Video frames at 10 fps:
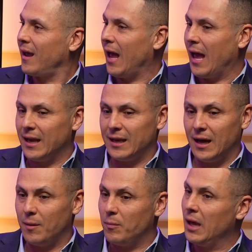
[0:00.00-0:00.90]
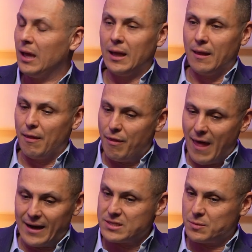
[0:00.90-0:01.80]
and
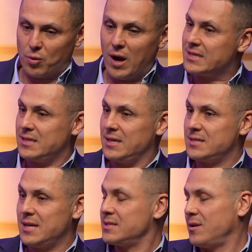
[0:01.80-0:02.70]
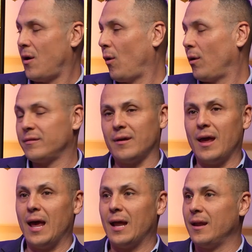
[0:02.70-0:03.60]
that is a process. That's an art,
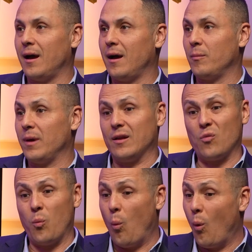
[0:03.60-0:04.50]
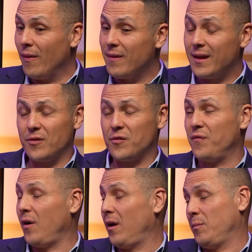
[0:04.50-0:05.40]
and it's one that is
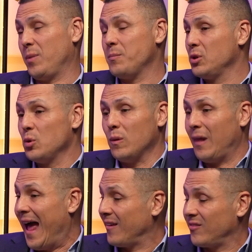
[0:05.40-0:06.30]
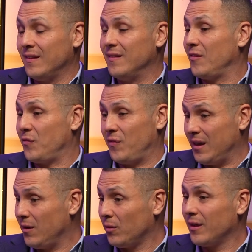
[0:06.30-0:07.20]
fun. People who last in this
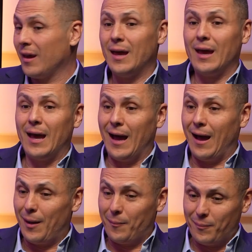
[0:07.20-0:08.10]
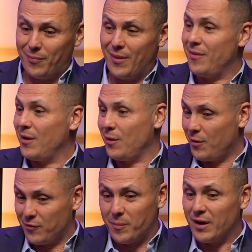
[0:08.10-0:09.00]
field,
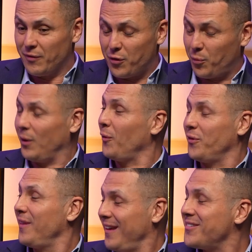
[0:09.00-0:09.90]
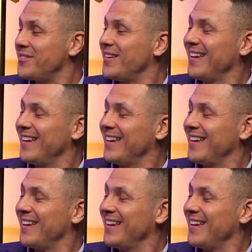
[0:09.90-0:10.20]
there's a bit of a thrill to this.